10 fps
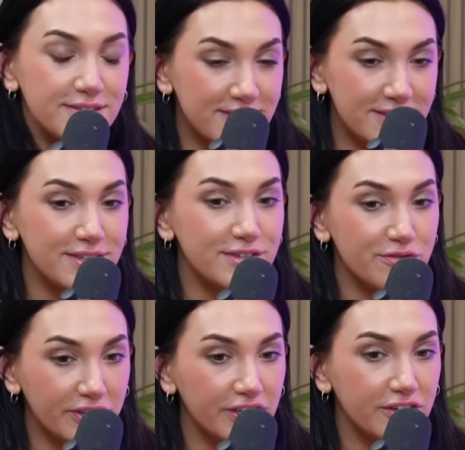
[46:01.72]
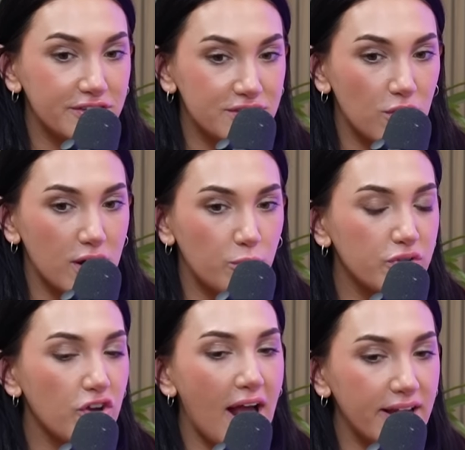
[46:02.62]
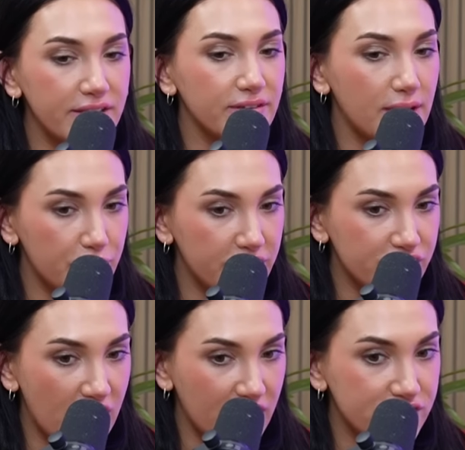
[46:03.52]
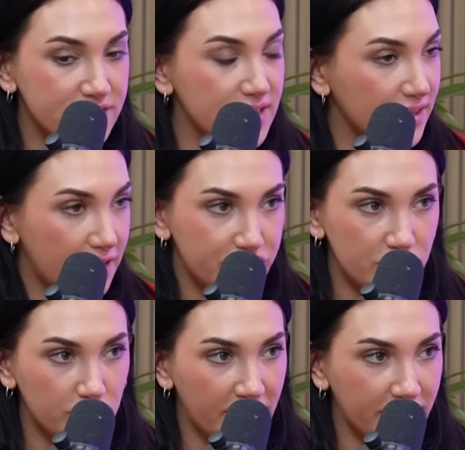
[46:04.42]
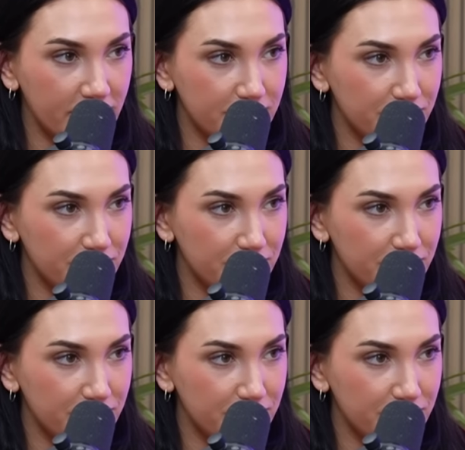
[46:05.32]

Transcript: This is a really good story. Were there any celebrity interactions that left you like?